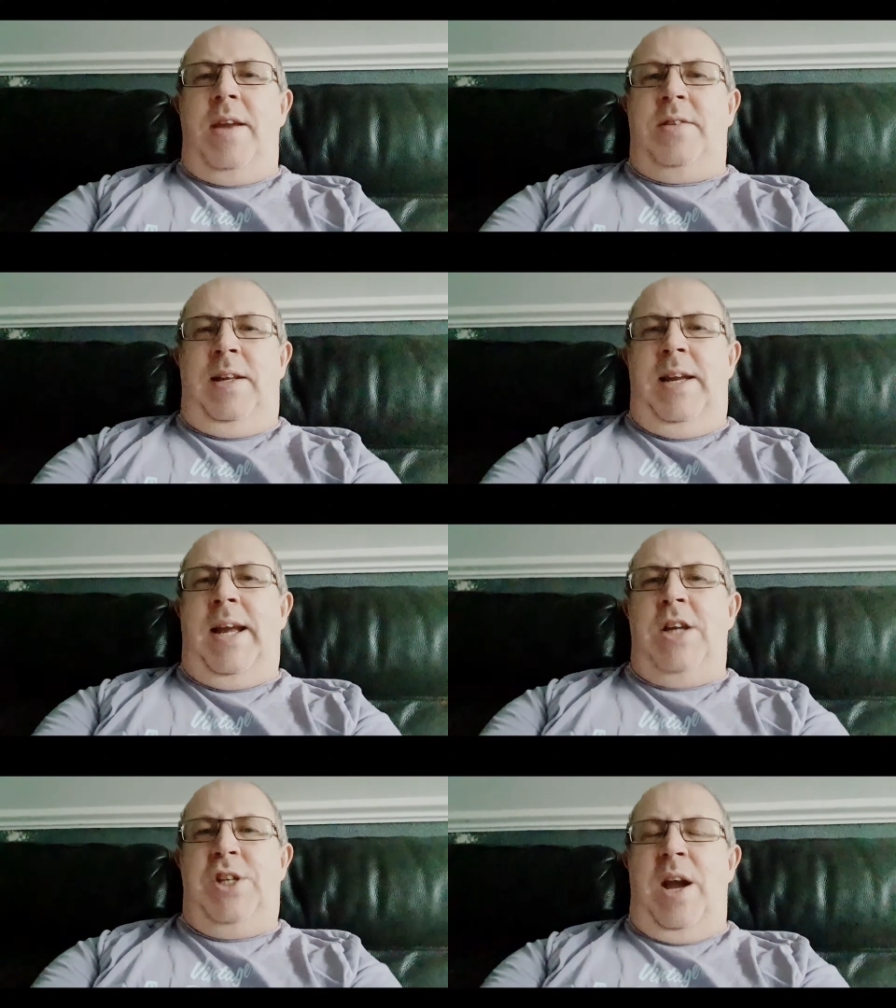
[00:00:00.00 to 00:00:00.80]
It's like a
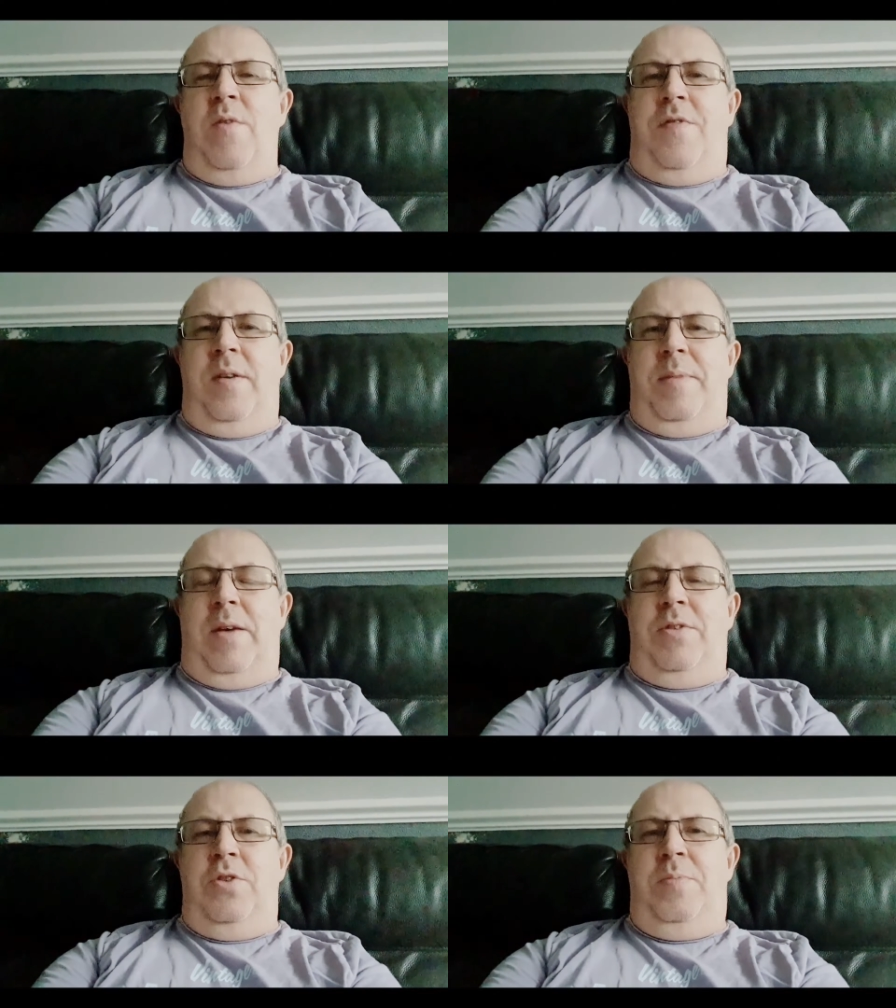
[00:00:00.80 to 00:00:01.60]
cash cow for them
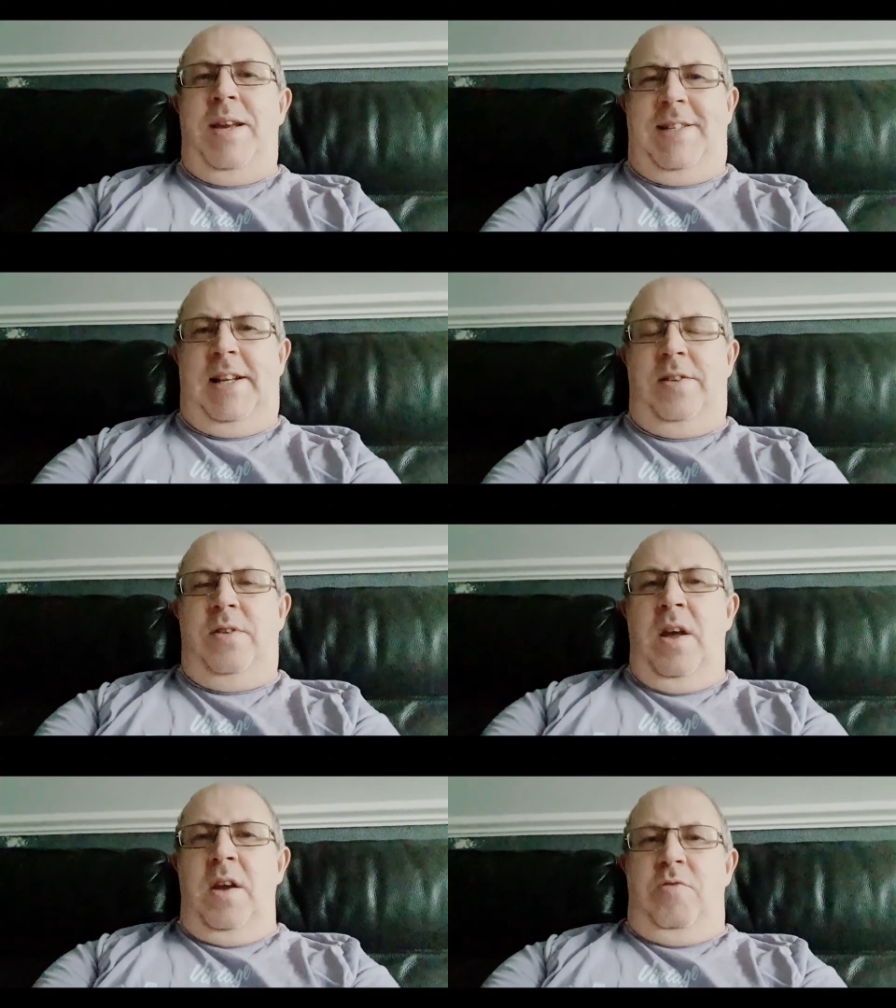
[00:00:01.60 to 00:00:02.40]
now. They're just basically
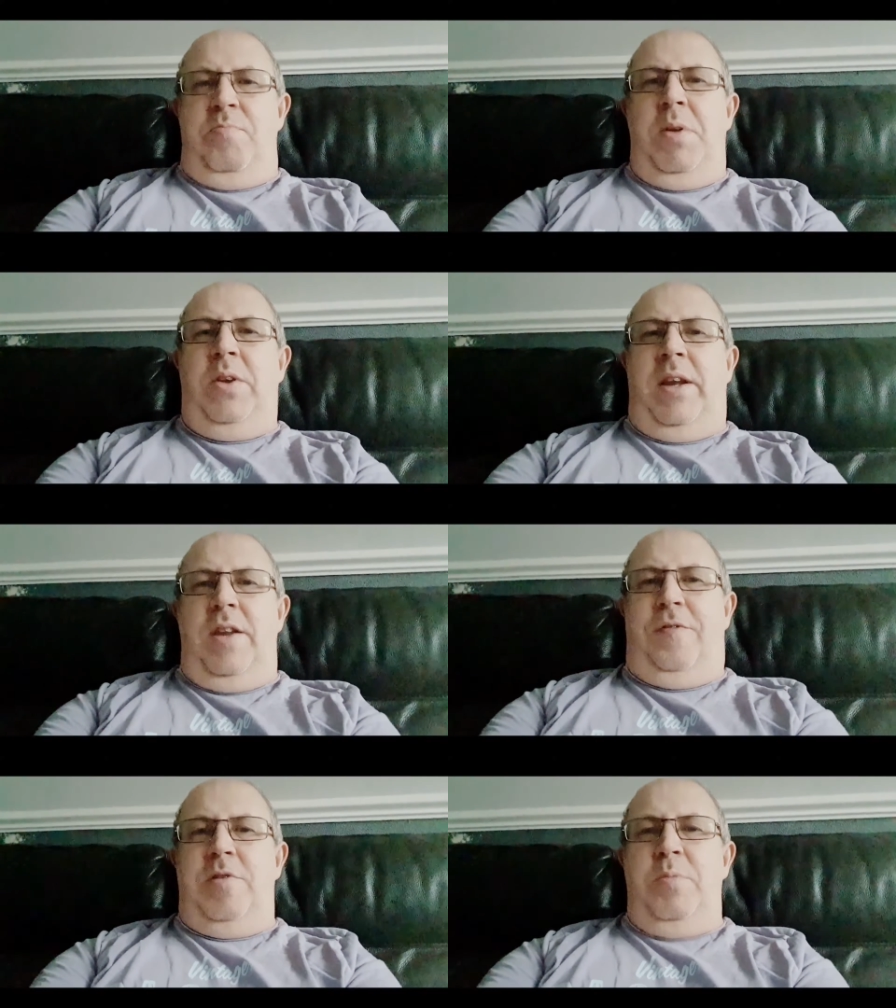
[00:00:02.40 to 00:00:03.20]
milking
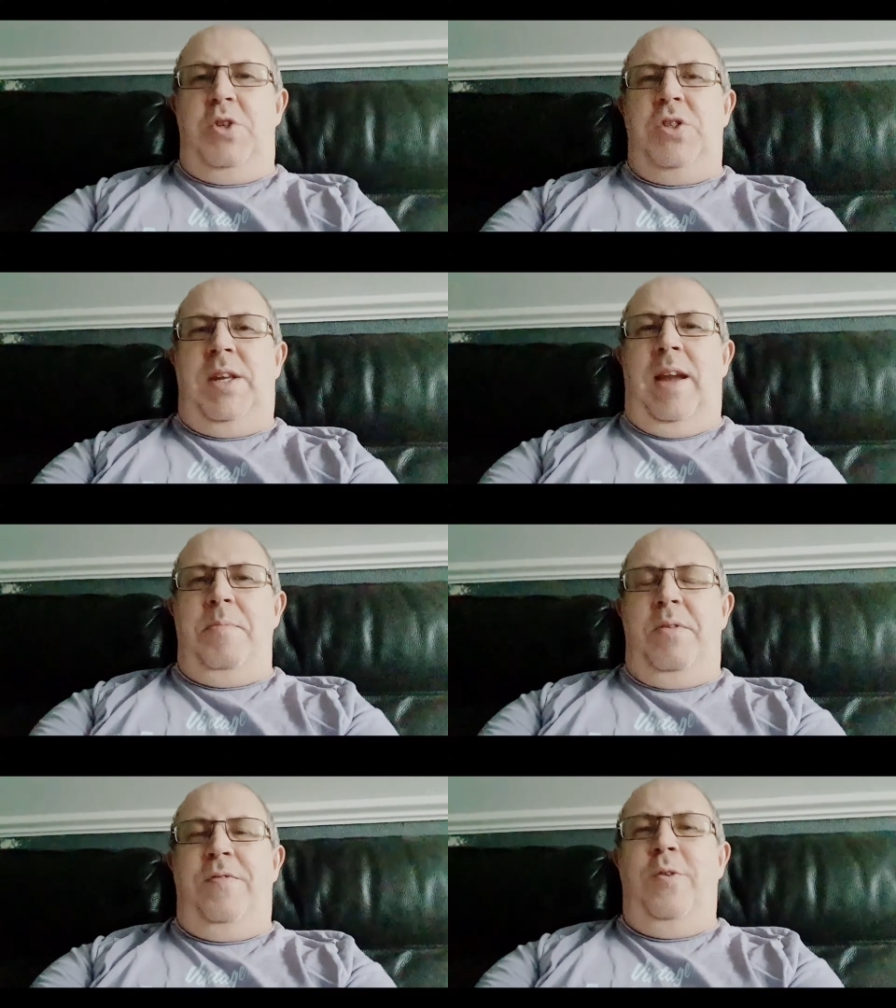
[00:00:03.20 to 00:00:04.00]
it for as much as they can.
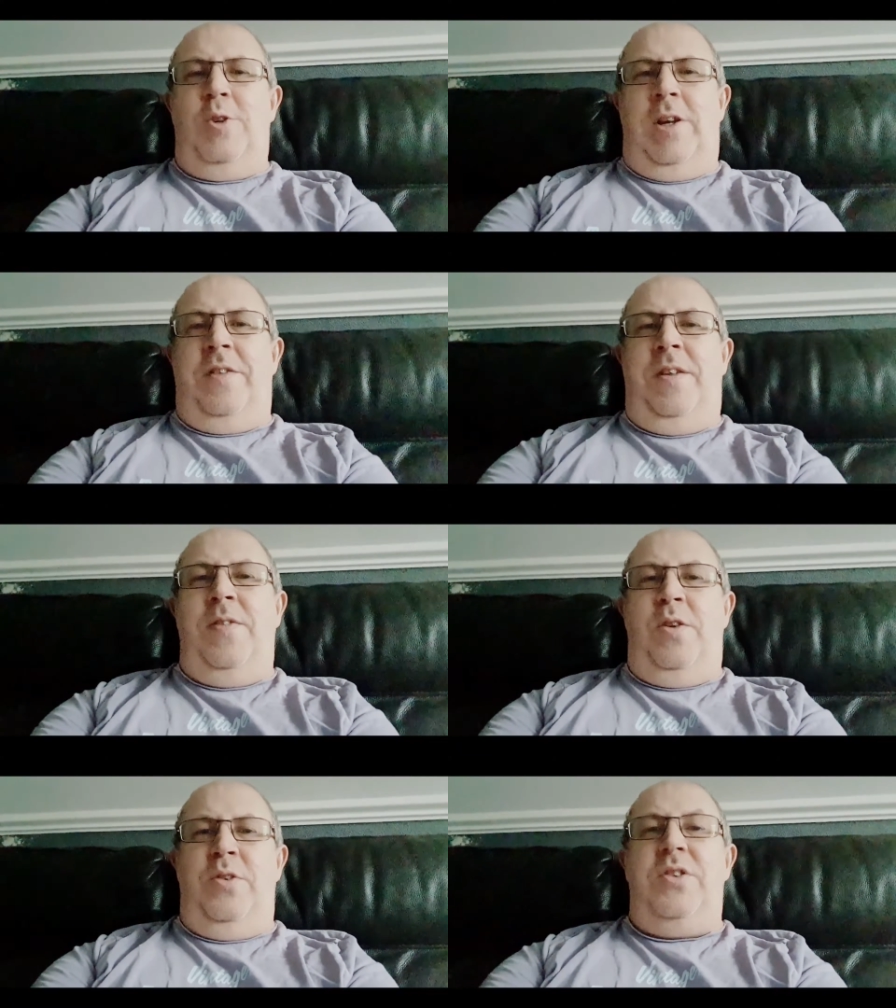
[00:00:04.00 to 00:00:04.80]
But unfortunately, I
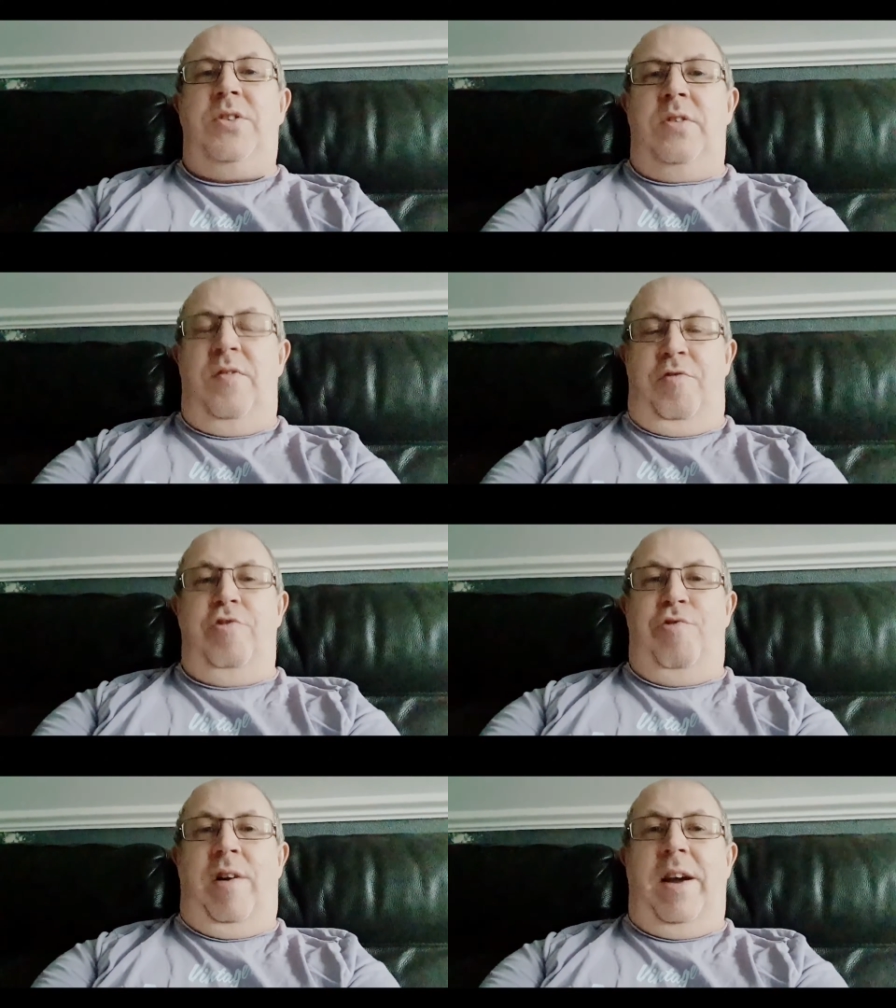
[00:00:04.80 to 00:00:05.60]
think the others have
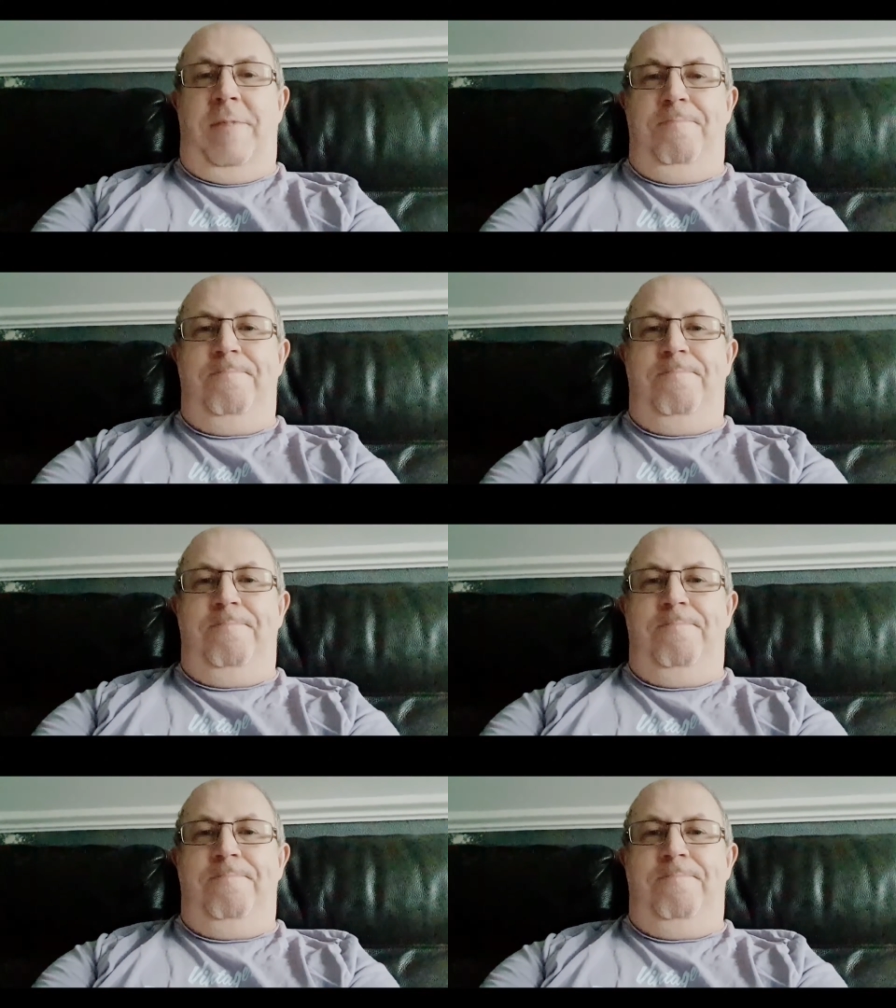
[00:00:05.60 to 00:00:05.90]
run dry.